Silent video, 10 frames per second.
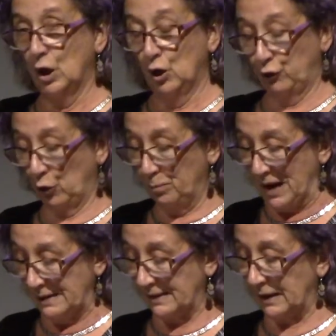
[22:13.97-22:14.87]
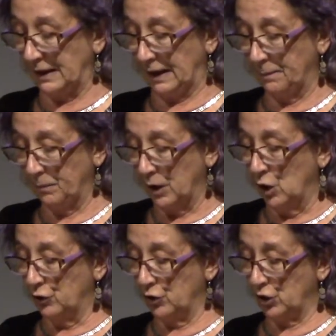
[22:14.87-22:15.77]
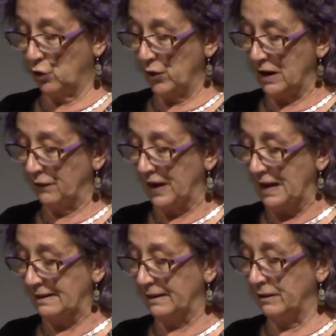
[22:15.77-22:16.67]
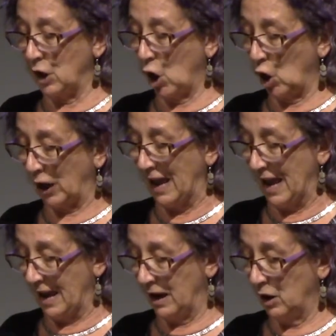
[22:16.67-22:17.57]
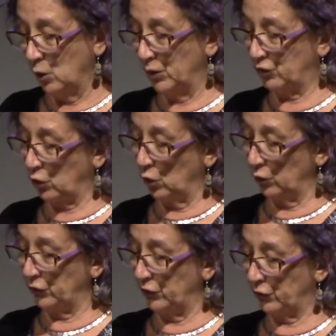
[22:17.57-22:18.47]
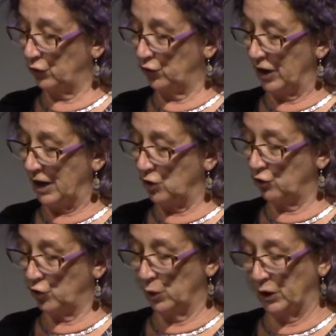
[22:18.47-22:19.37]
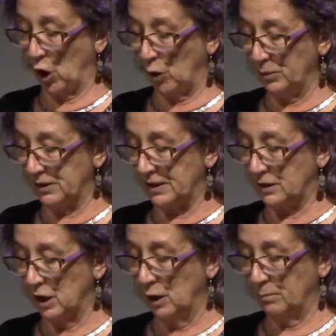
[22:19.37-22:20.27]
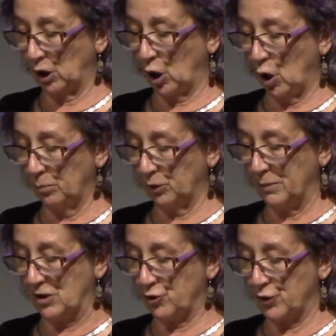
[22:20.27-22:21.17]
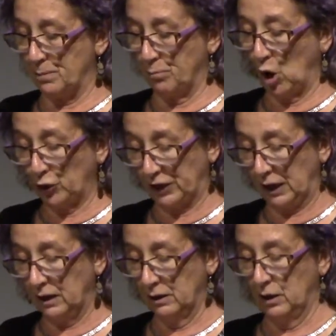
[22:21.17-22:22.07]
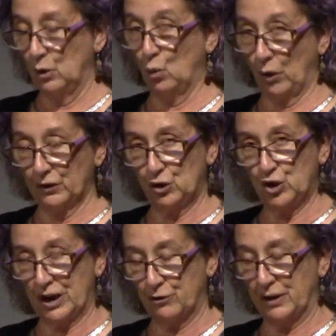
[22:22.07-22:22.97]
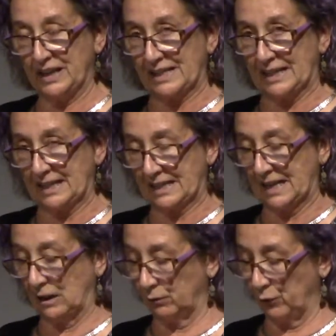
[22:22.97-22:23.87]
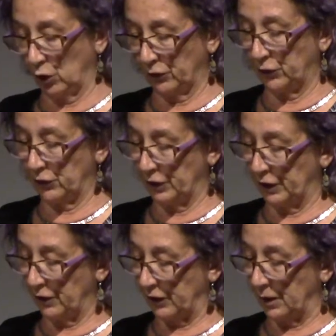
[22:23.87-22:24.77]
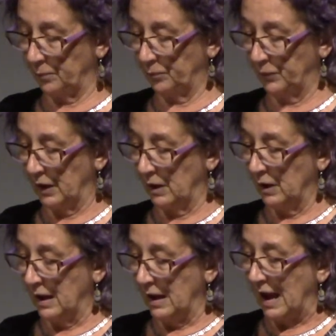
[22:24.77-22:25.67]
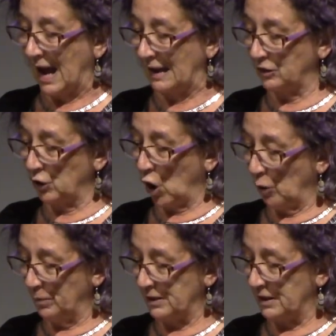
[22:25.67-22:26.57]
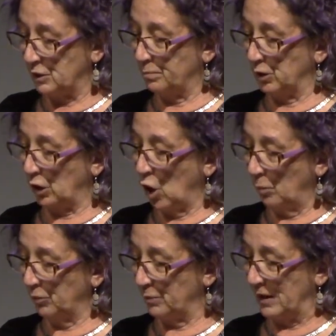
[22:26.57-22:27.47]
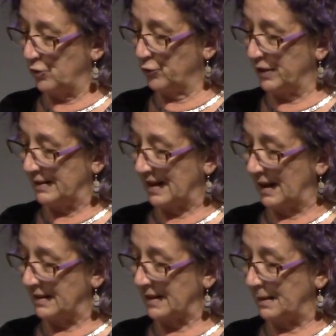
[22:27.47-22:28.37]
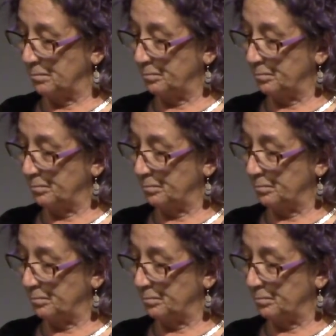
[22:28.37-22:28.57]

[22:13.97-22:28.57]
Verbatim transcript: So basically, the degree of heat in the arche, which causes the change to an opposite but complementary body, one that generates in itself rather than another, and an opposite but complementary psyche,